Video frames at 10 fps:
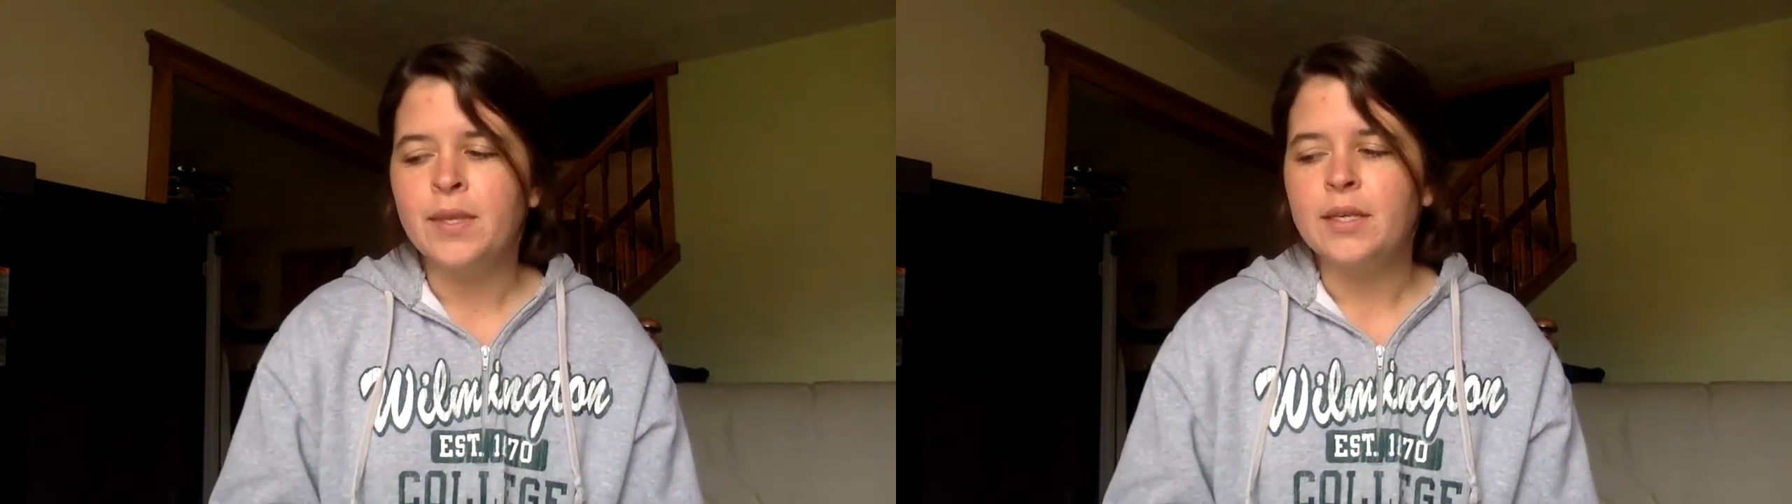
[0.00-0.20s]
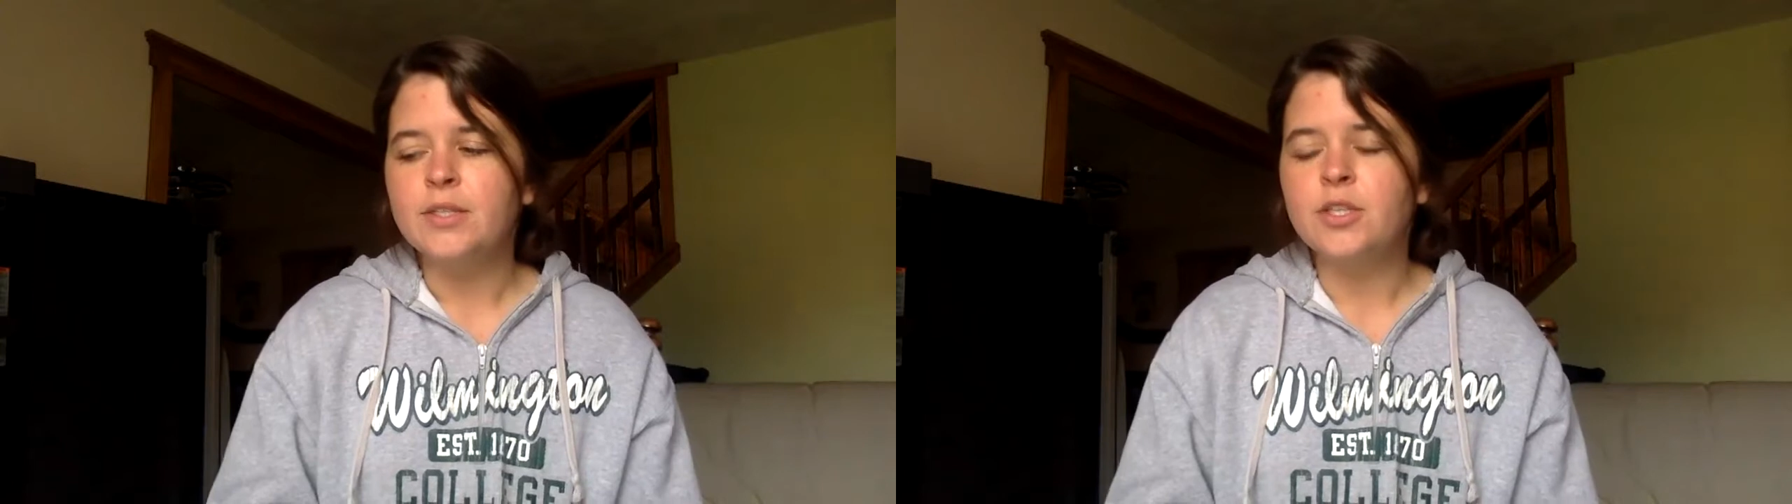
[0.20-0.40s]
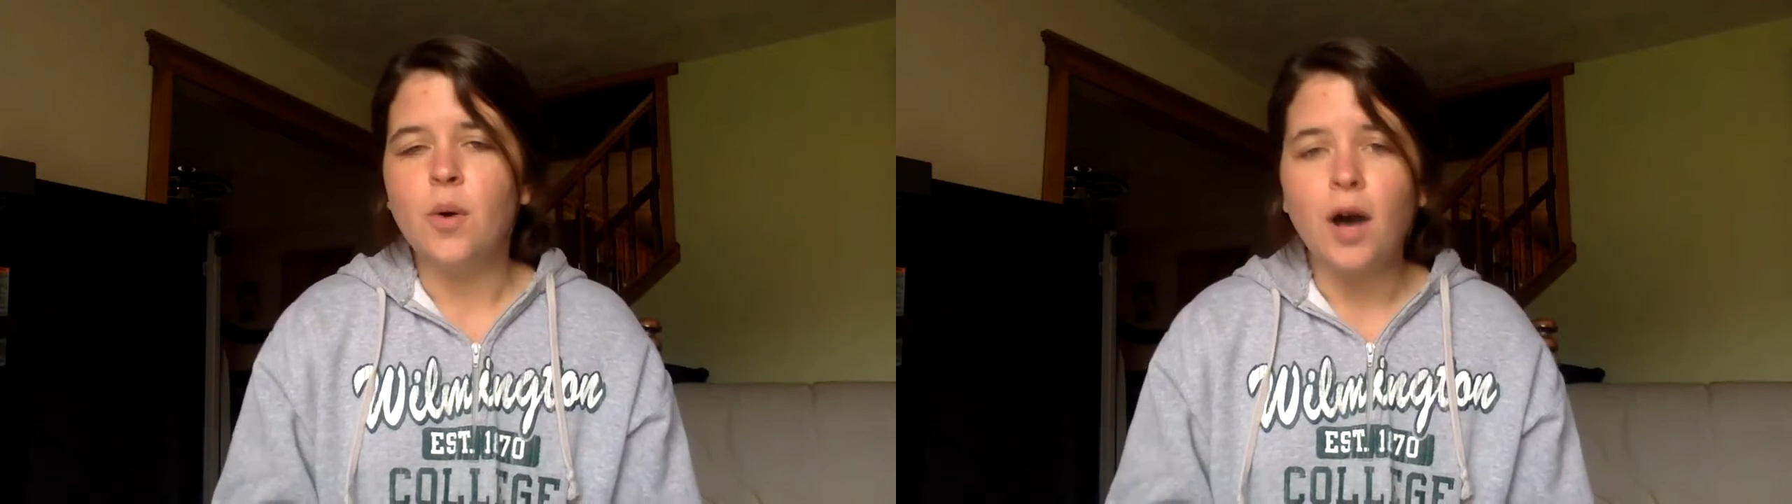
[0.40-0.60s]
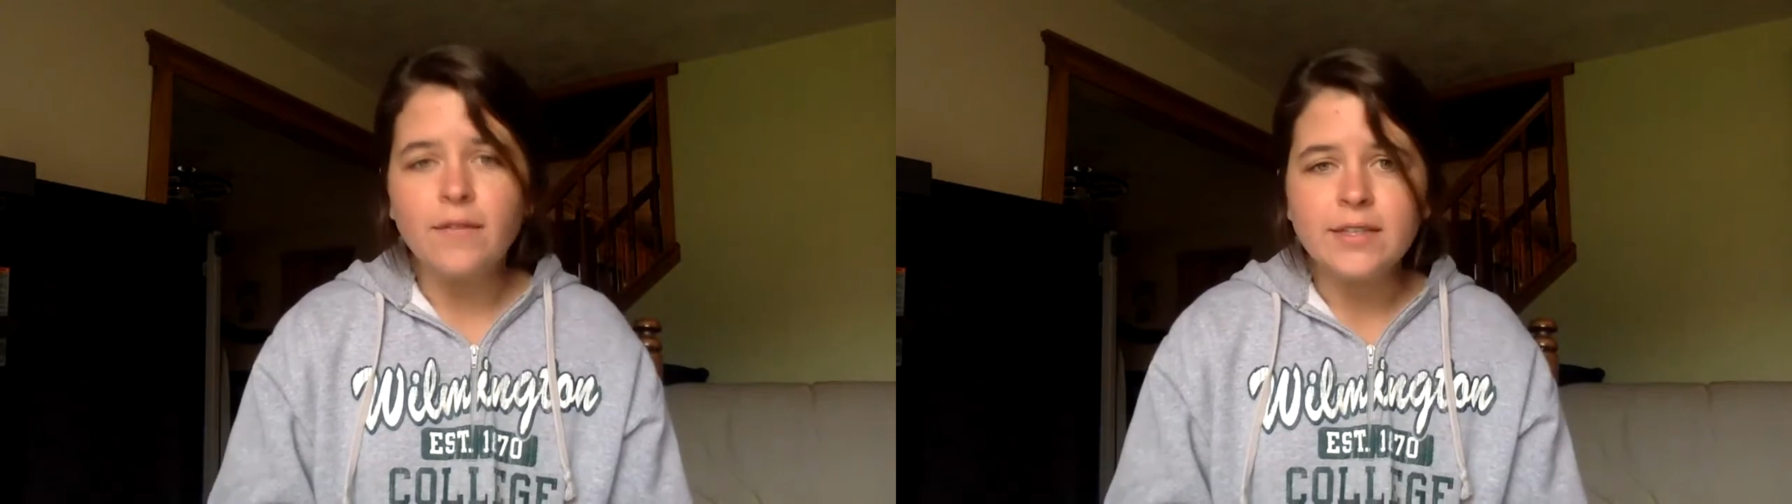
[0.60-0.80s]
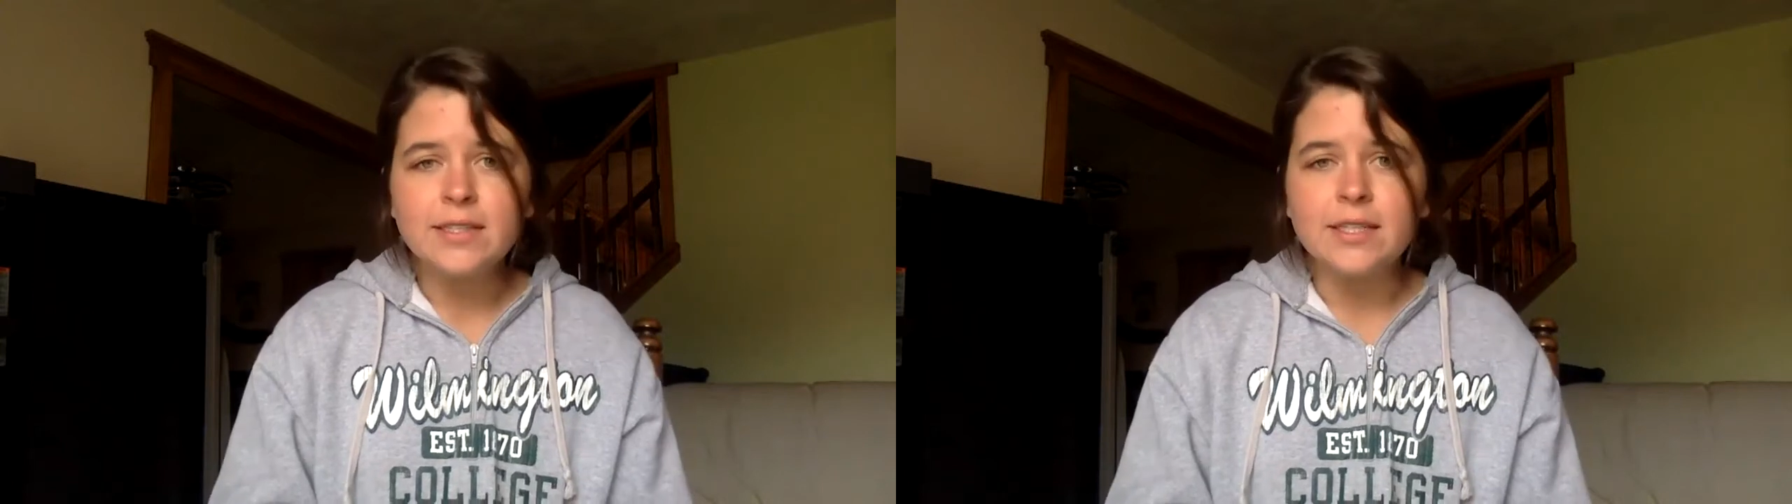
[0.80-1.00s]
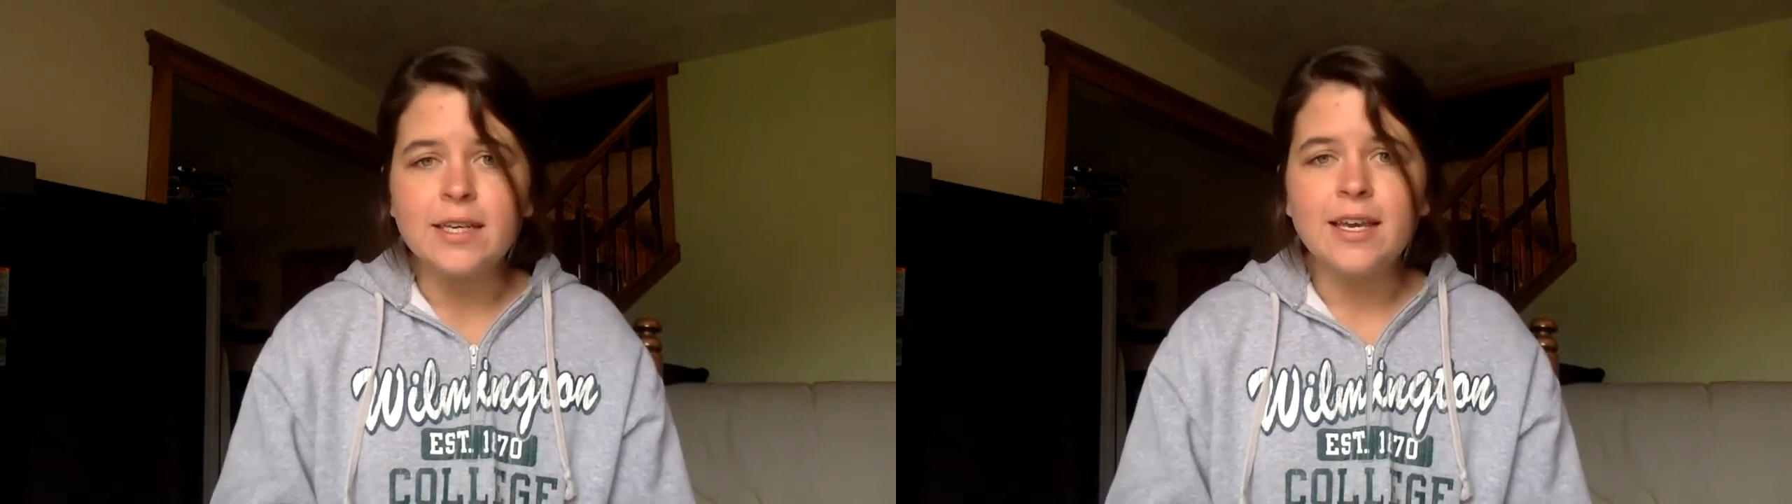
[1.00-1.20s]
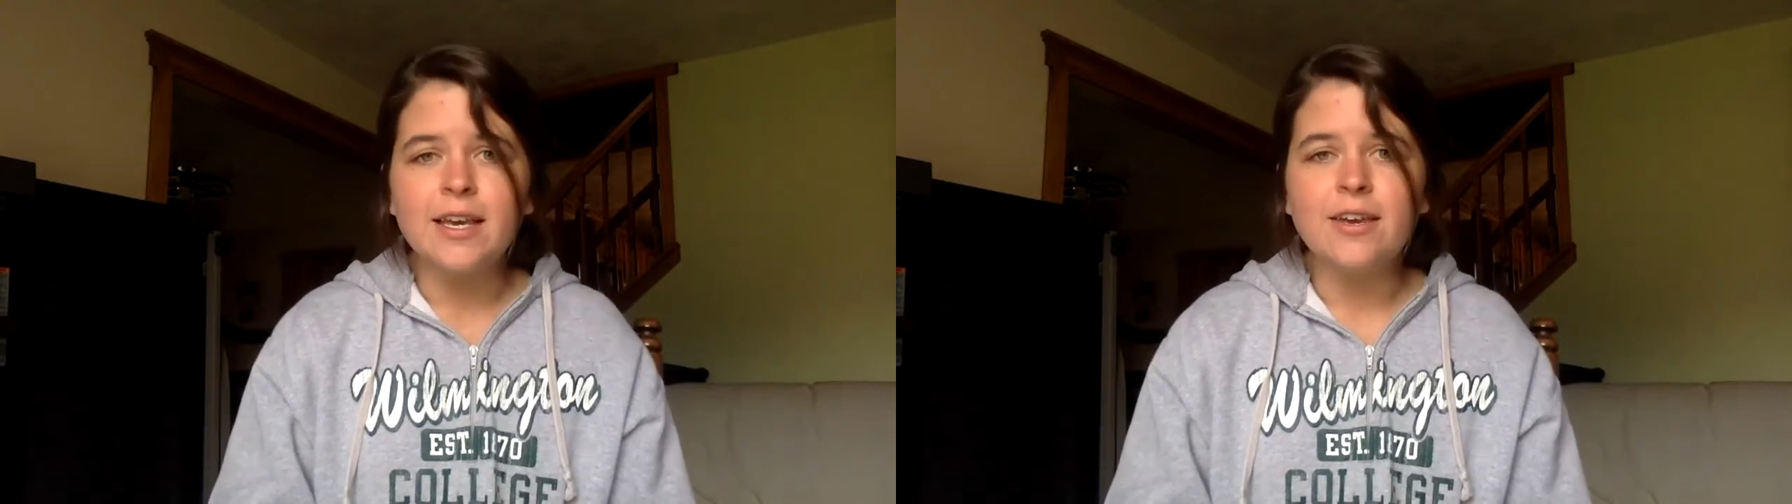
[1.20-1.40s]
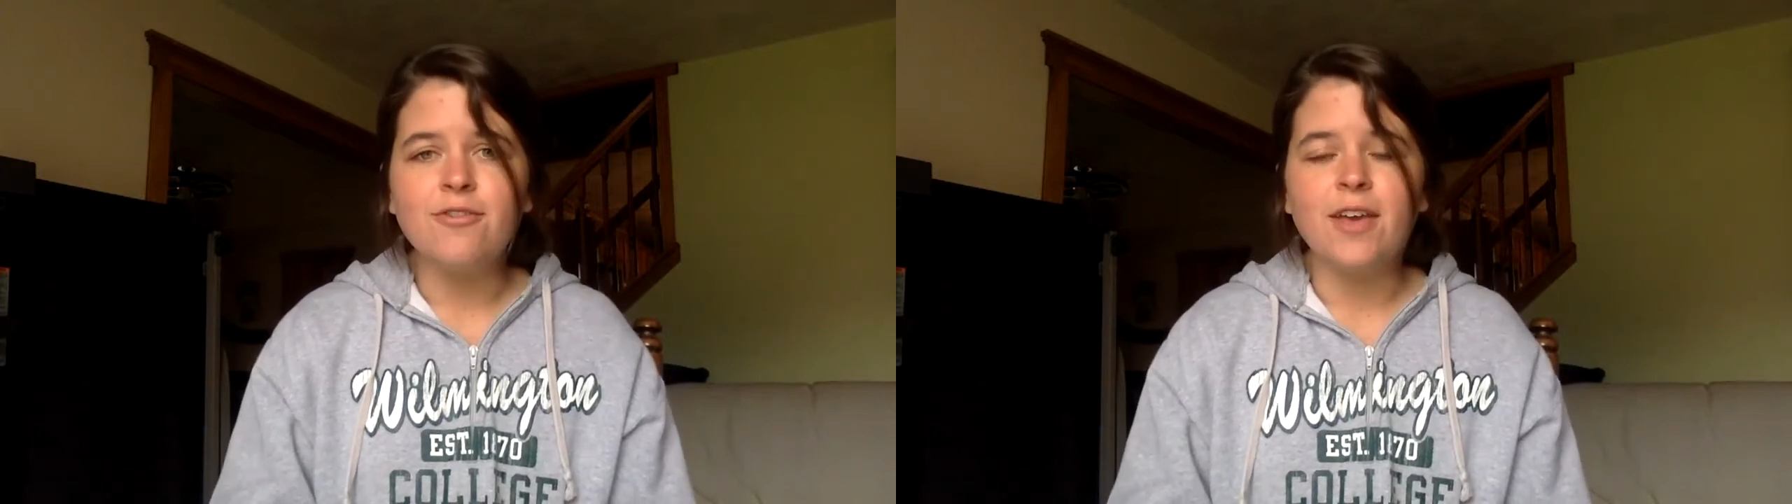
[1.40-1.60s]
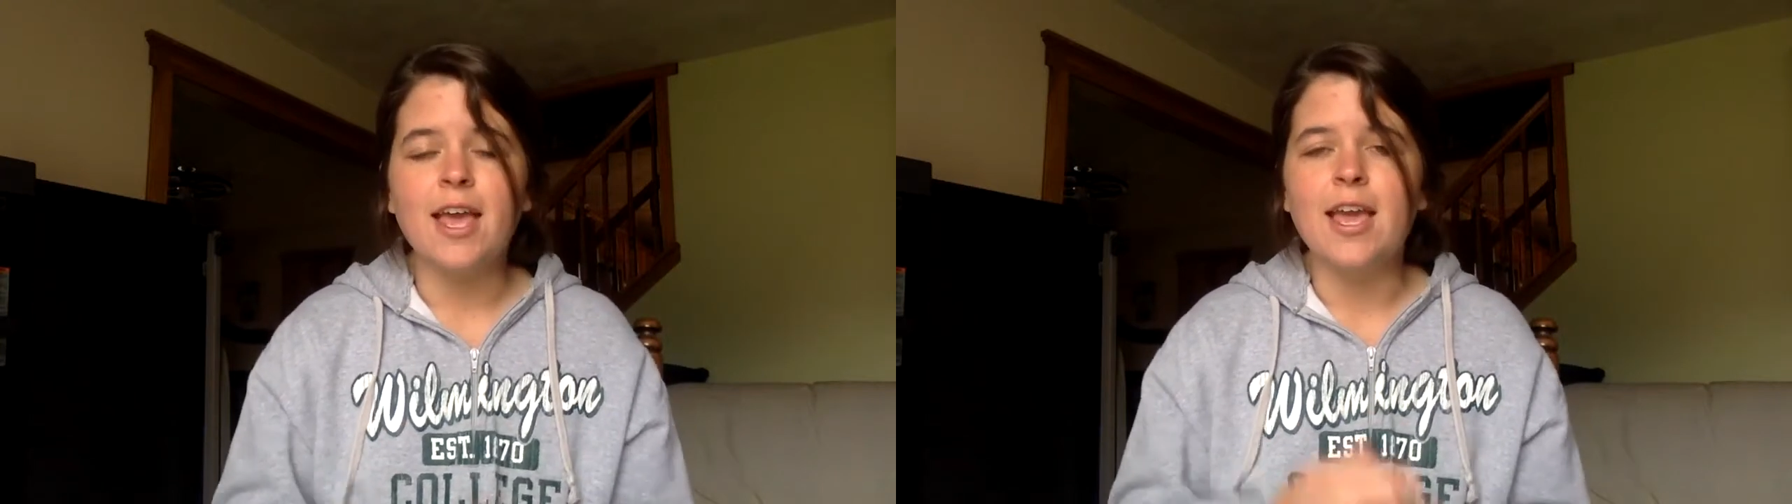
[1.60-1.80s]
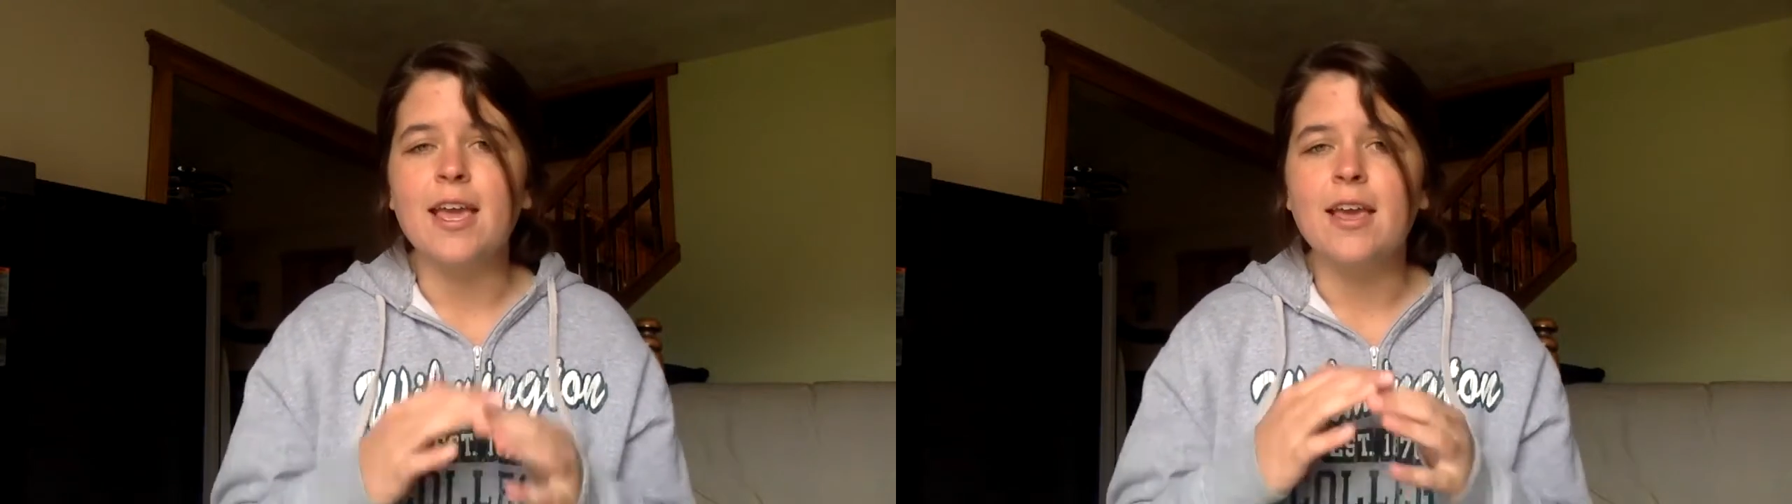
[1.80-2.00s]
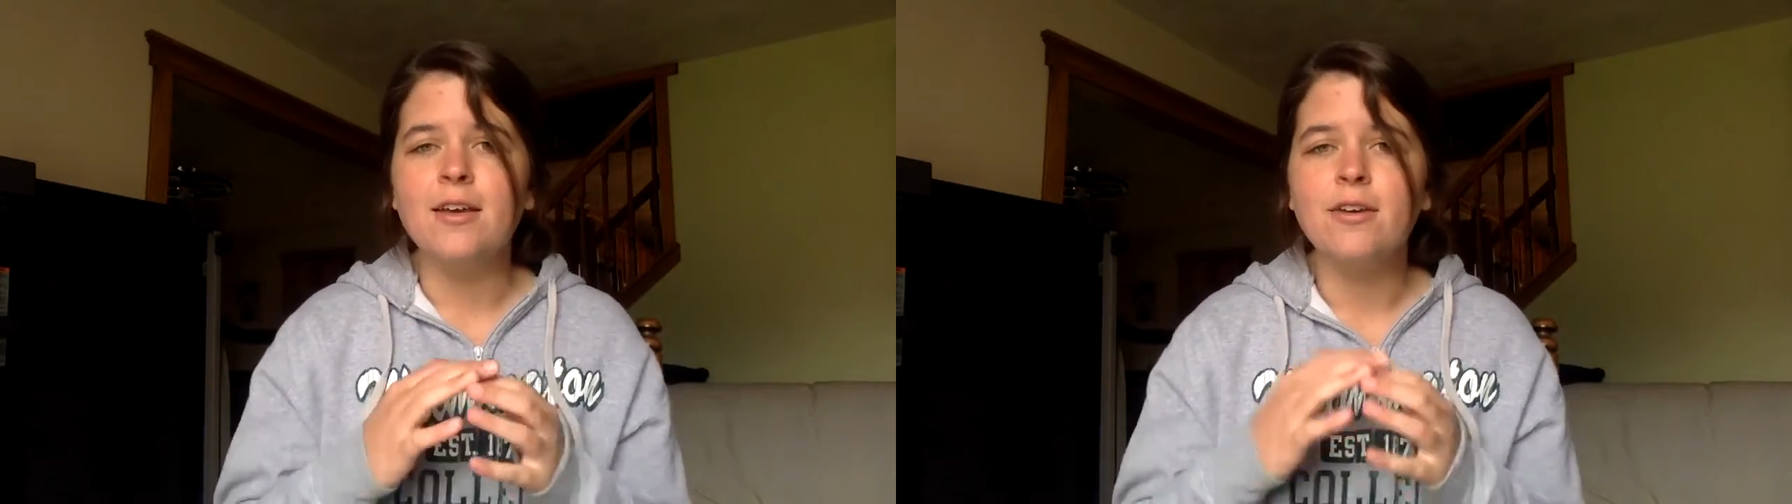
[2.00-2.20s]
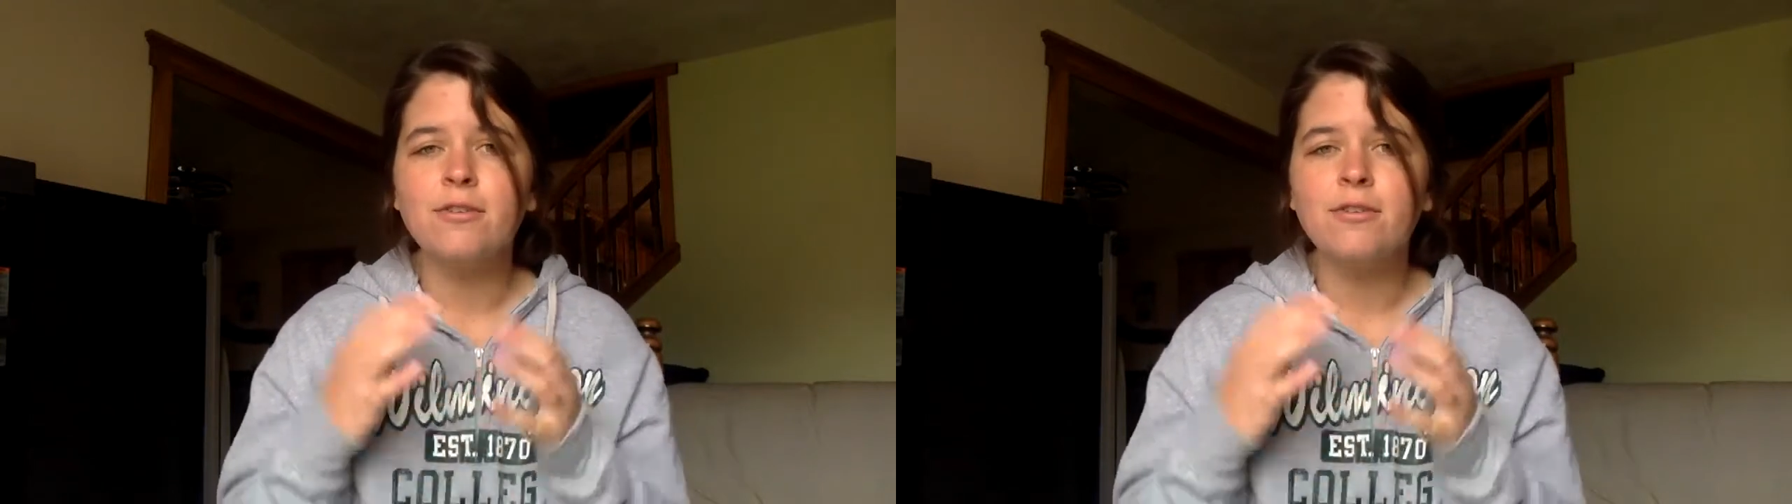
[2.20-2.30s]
So obviously, if a